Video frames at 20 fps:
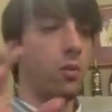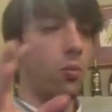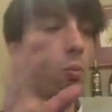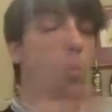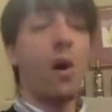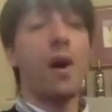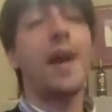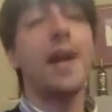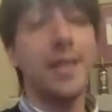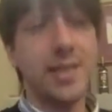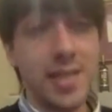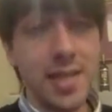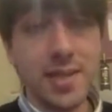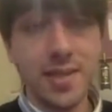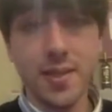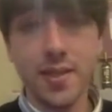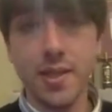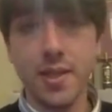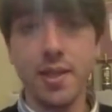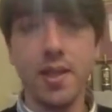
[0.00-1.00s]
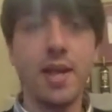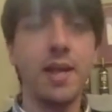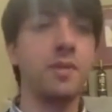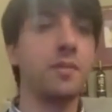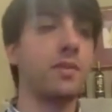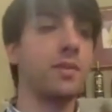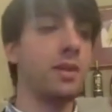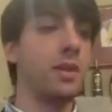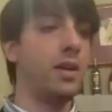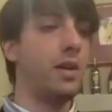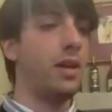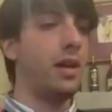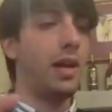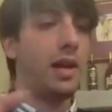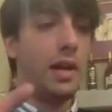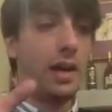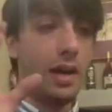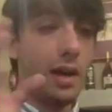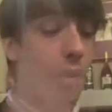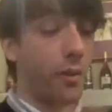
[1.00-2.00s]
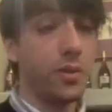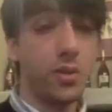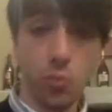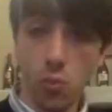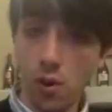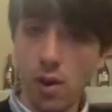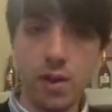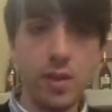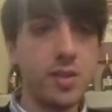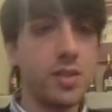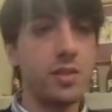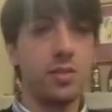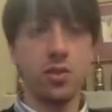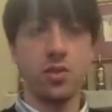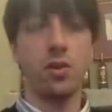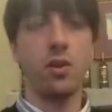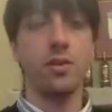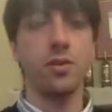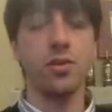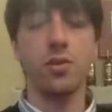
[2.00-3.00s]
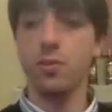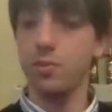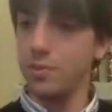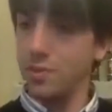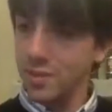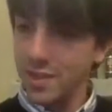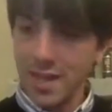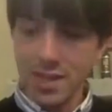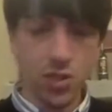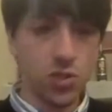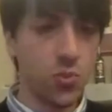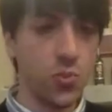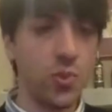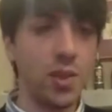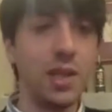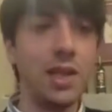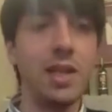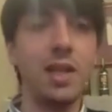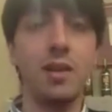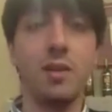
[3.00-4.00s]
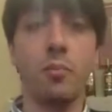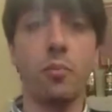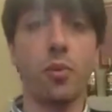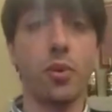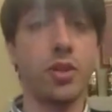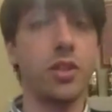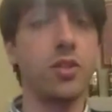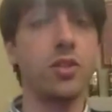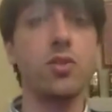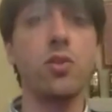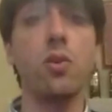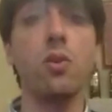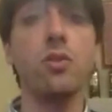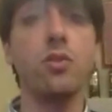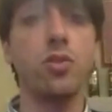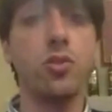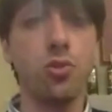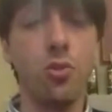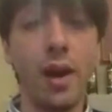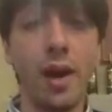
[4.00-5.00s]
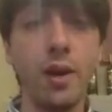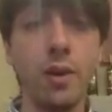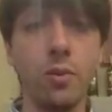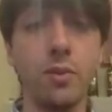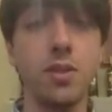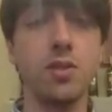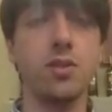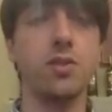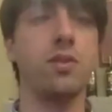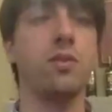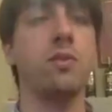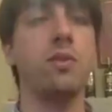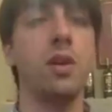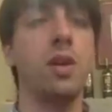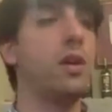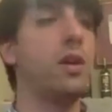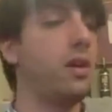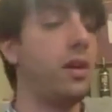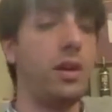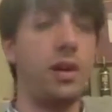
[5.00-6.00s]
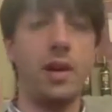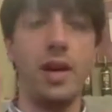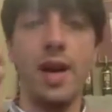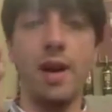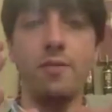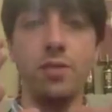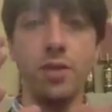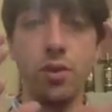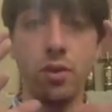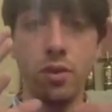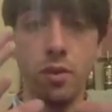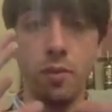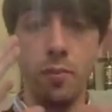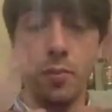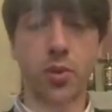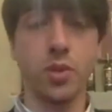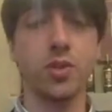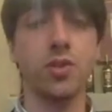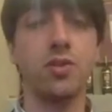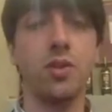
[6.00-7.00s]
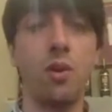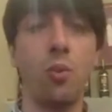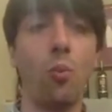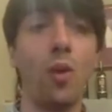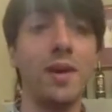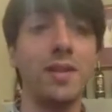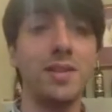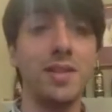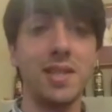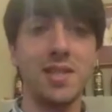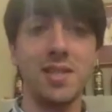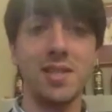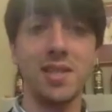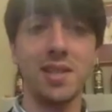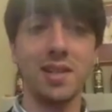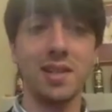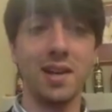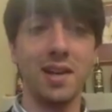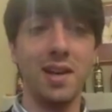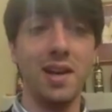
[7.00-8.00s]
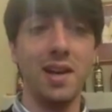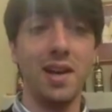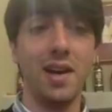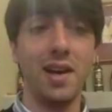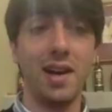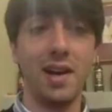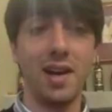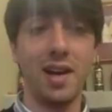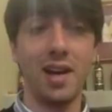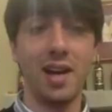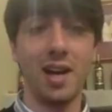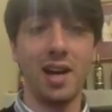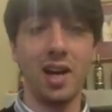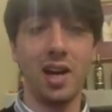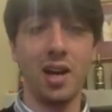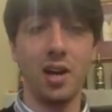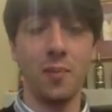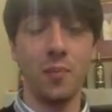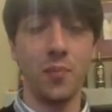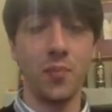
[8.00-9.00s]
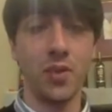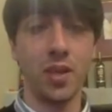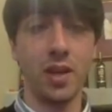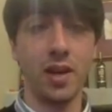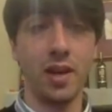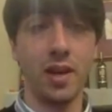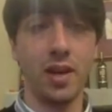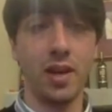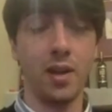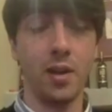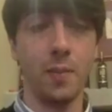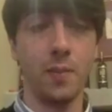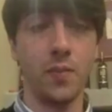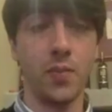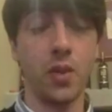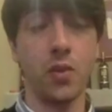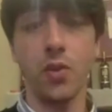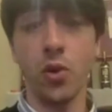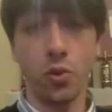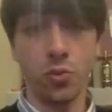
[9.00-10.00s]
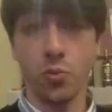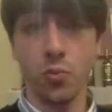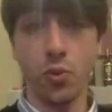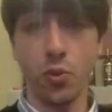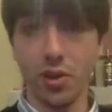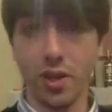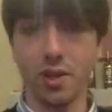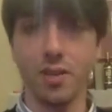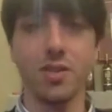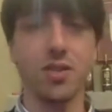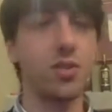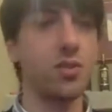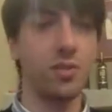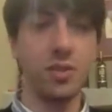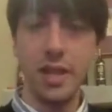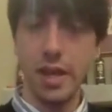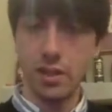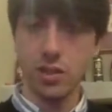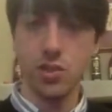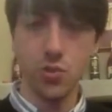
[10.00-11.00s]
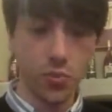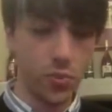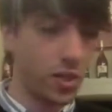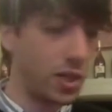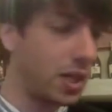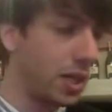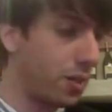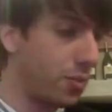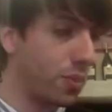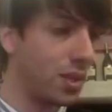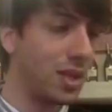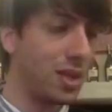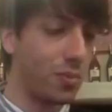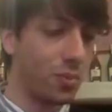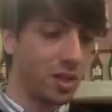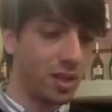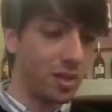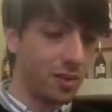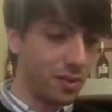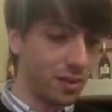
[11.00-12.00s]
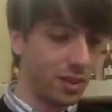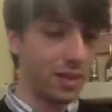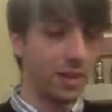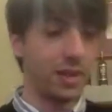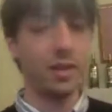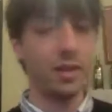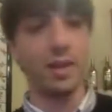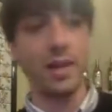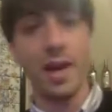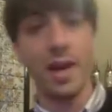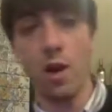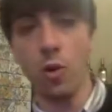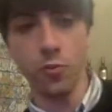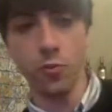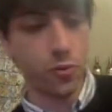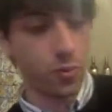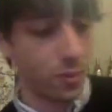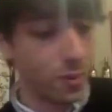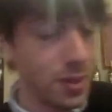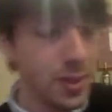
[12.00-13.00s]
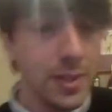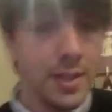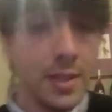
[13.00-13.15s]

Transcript: what I tasted and how it was and so on. So that's really important. So try always to uh, have your personal wine tasting um, um, notebook. So that's really, really, really uh, helpful.